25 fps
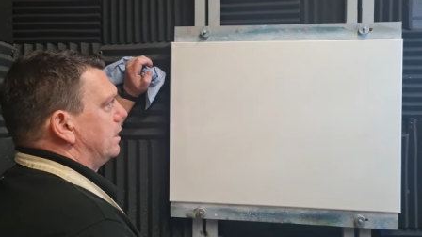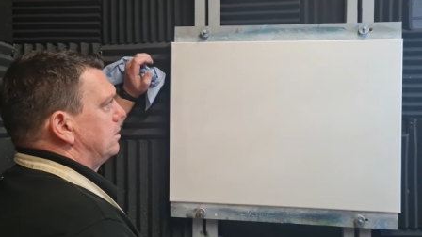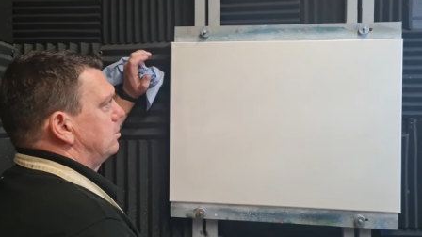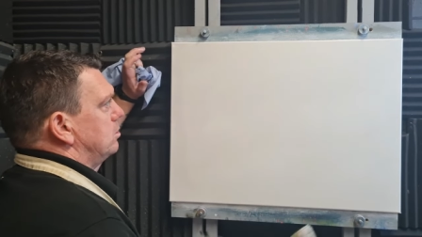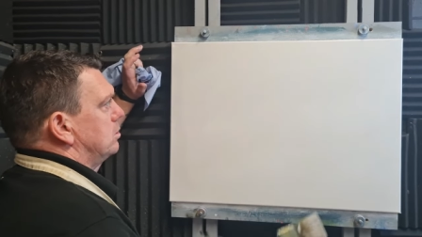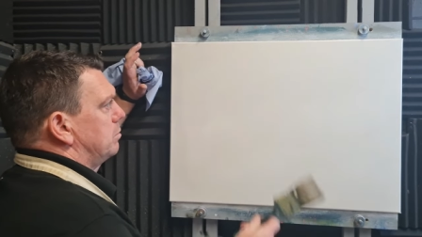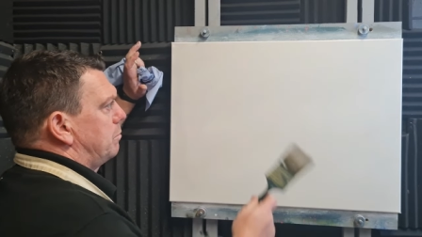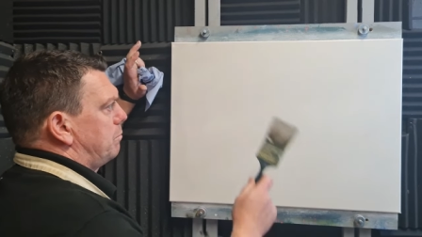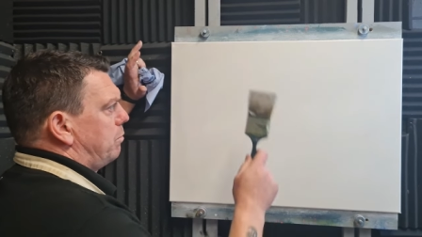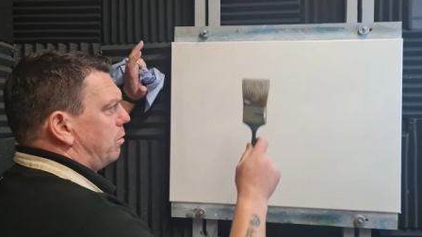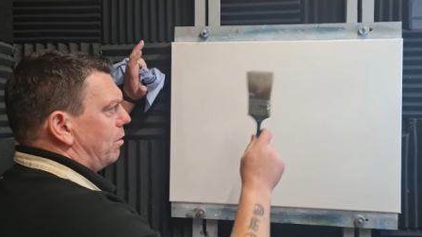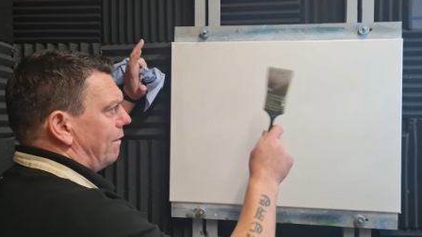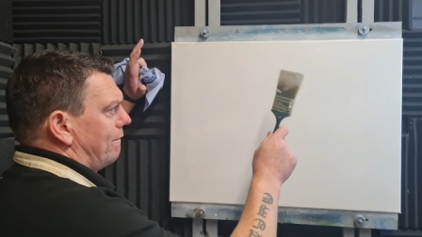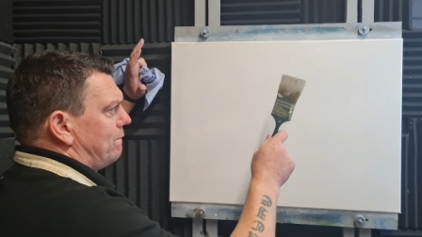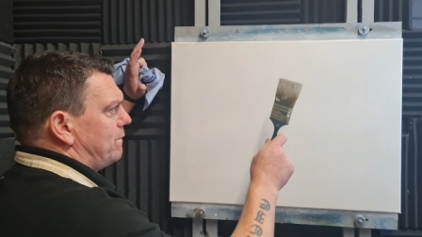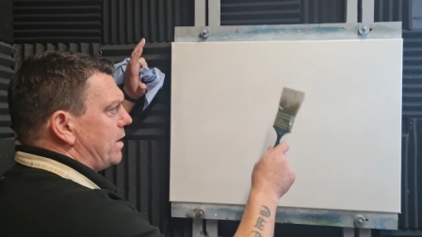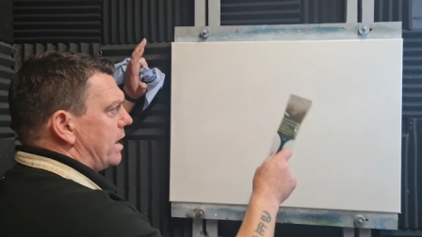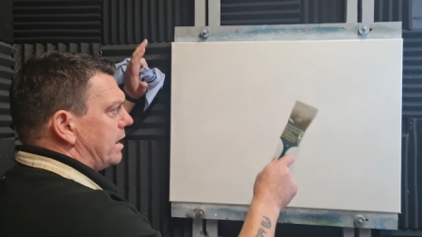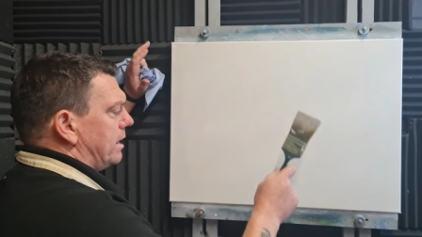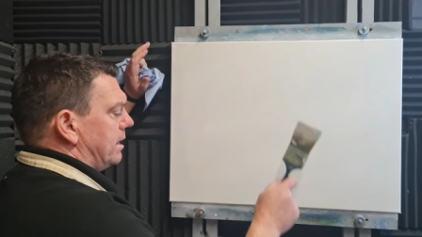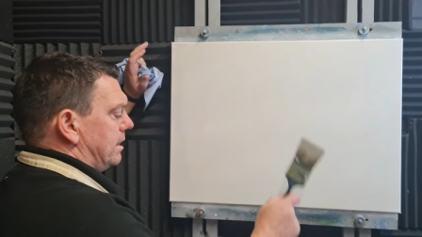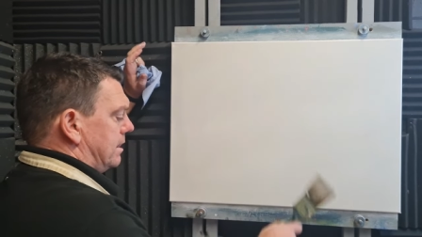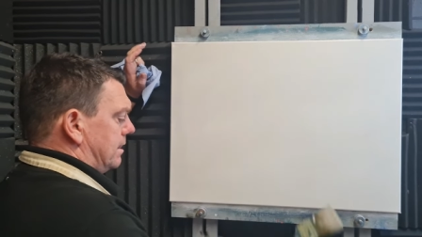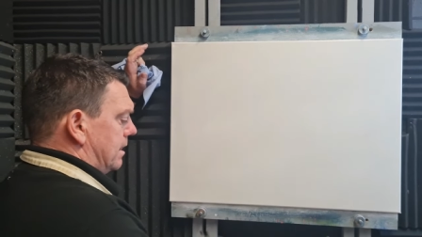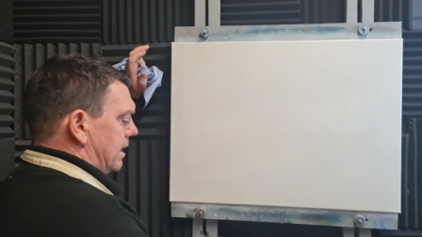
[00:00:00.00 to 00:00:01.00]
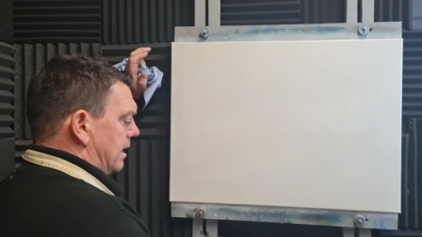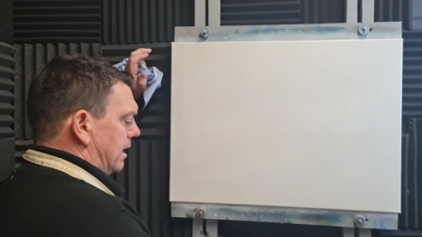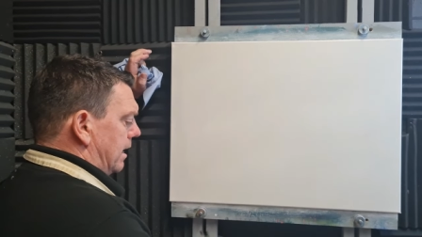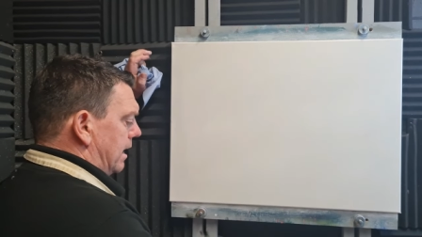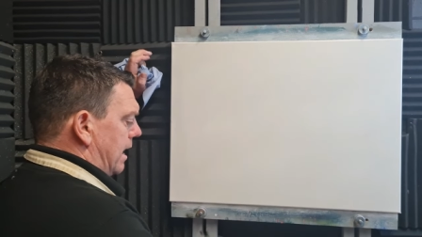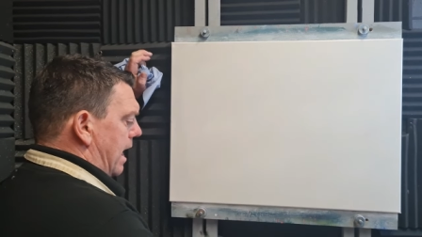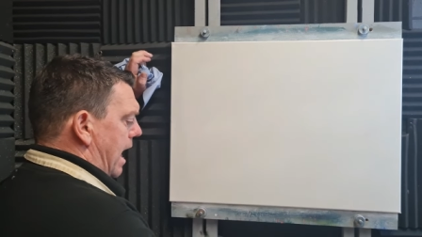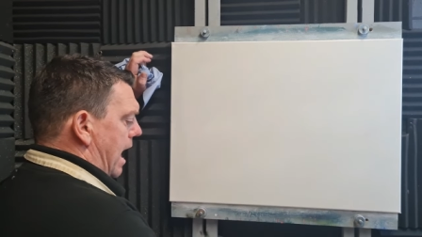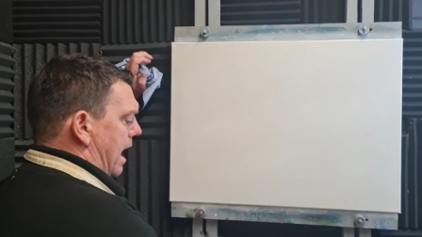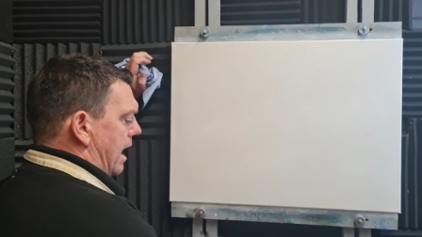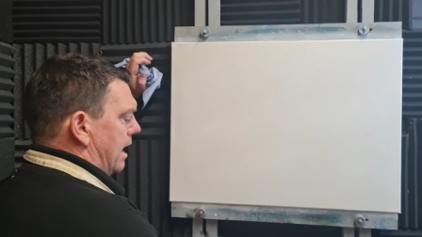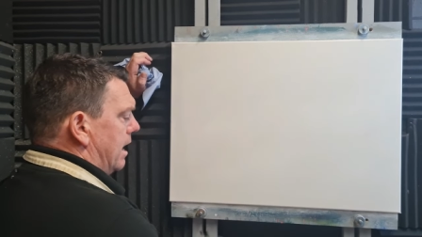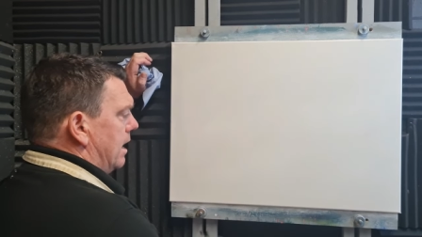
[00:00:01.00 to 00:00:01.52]
Just put a very thin
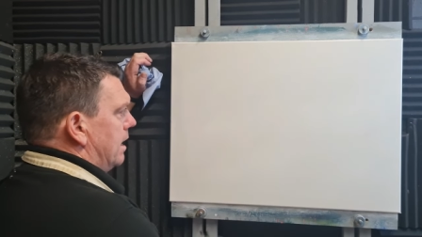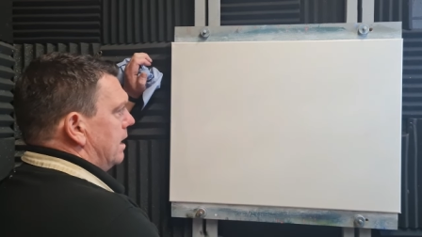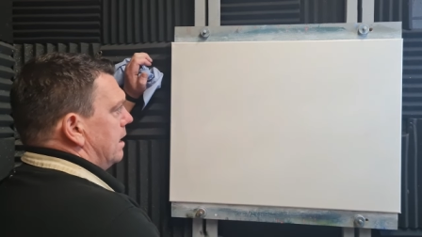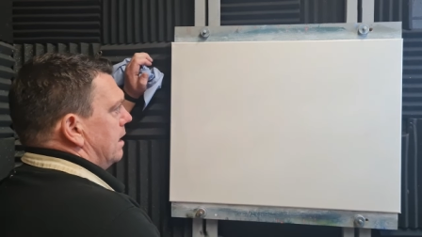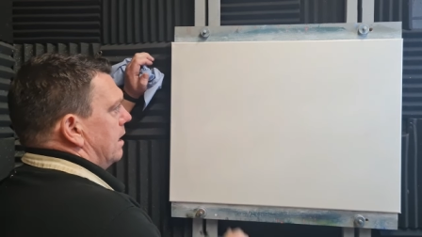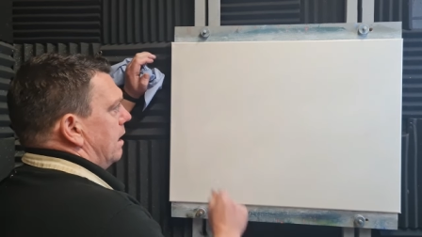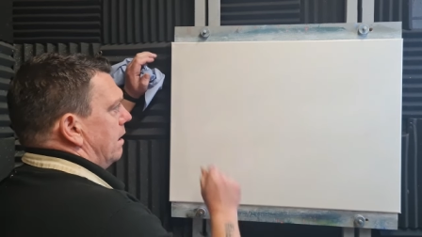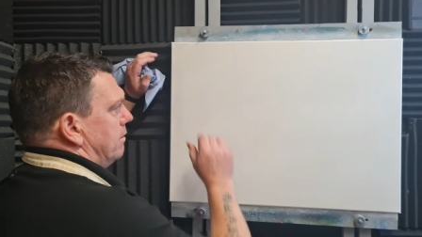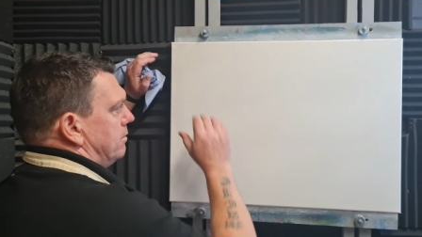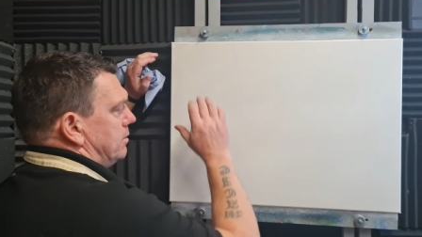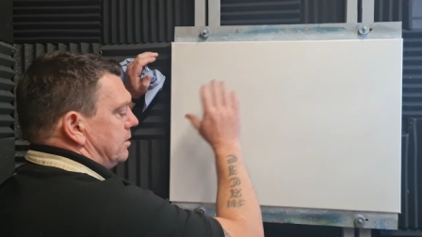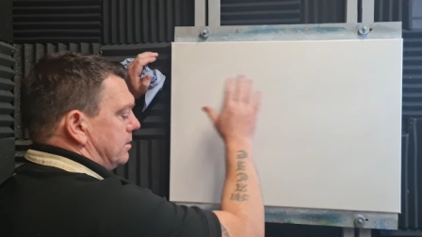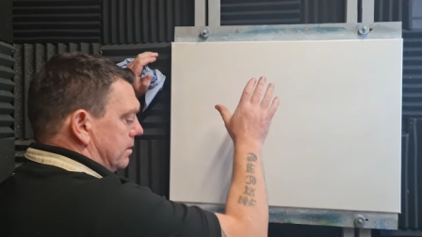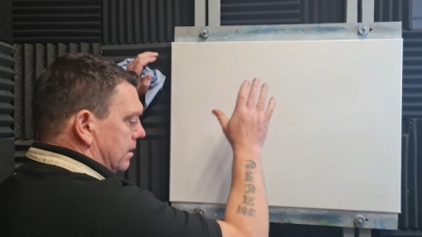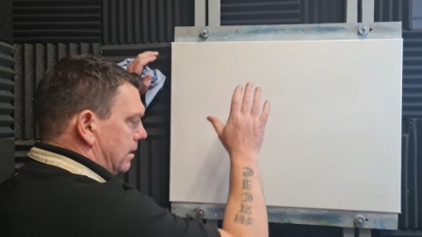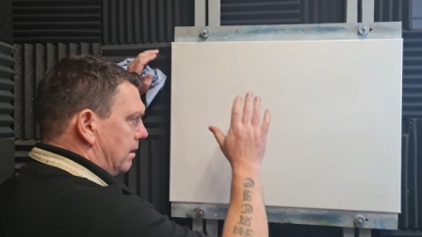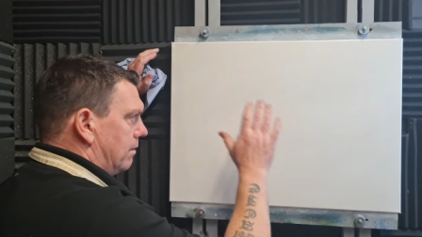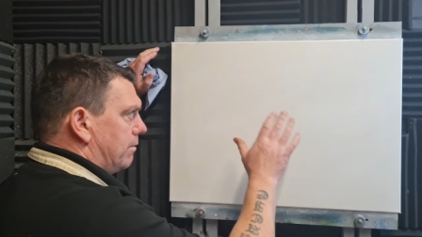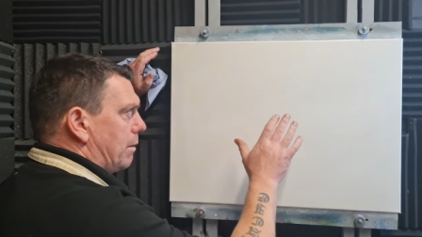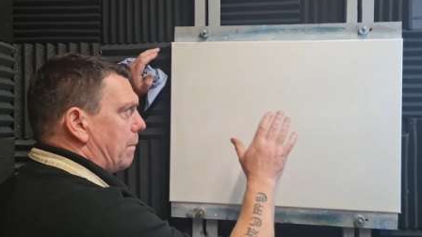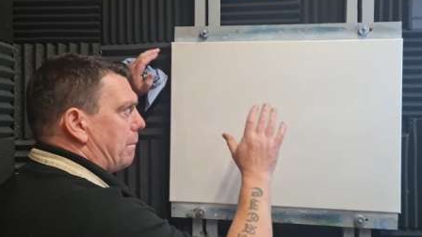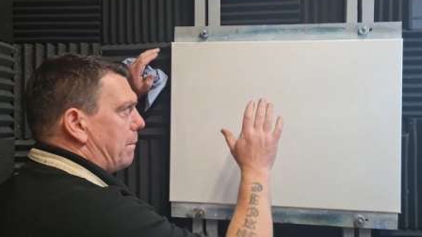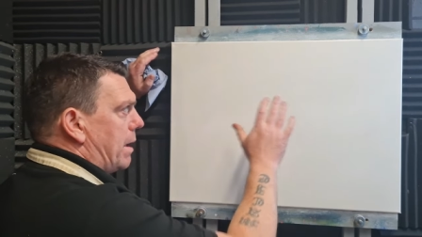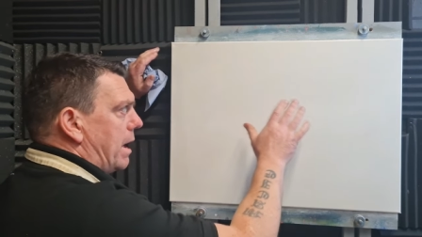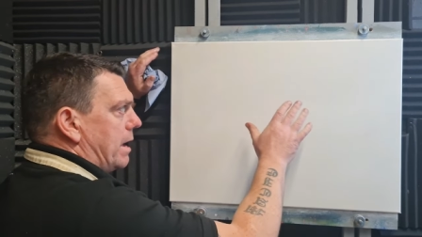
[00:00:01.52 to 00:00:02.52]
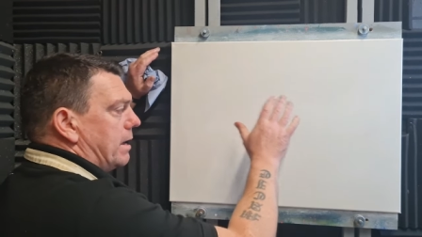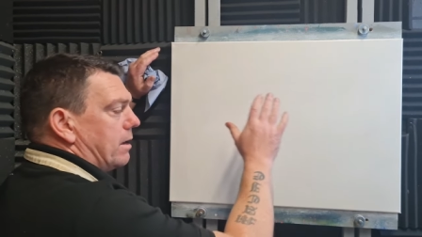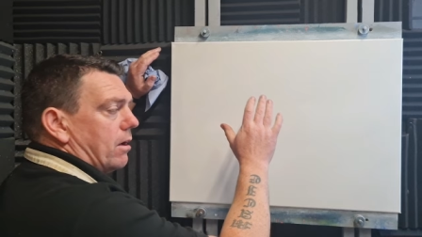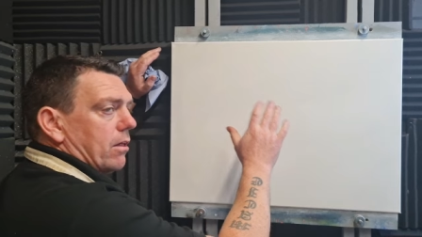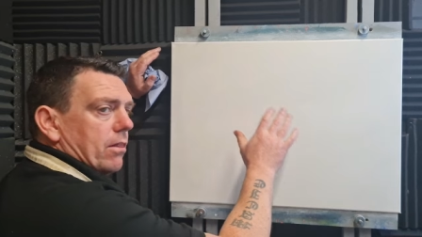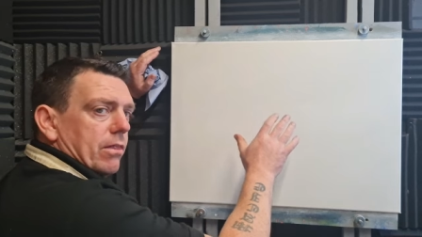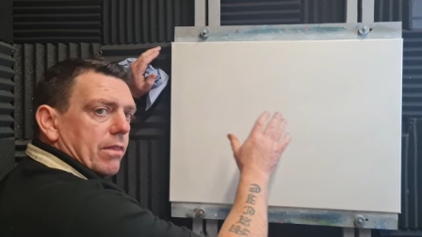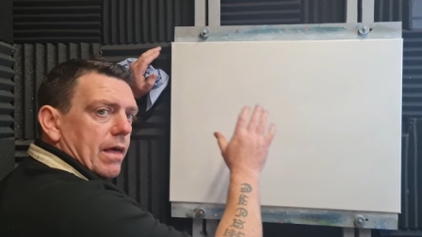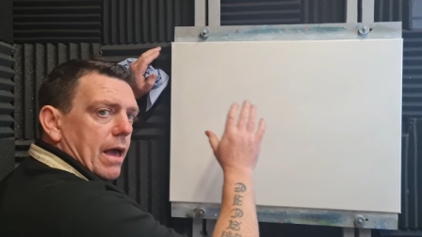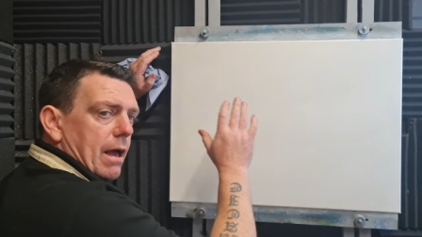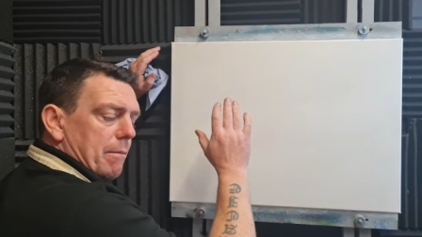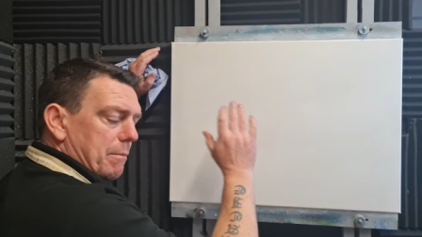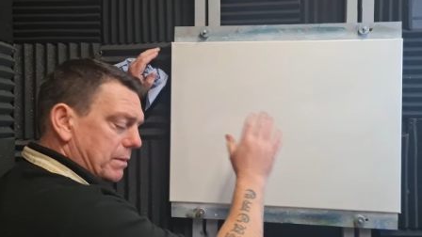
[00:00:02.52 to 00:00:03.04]
layer of silver paint
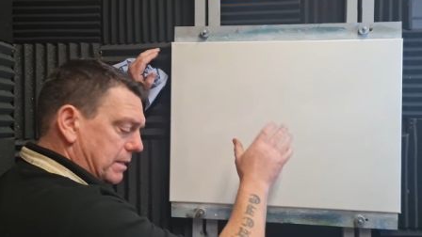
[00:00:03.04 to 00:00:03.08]
on there,